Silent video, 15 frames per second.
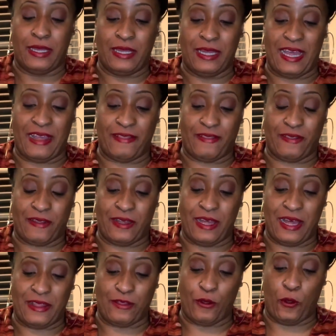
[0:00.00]
Let's
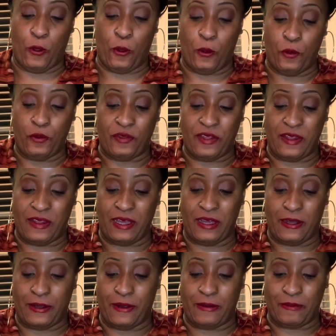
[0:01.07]
cut the holes in
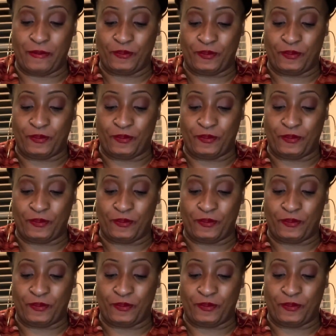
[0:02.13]
here.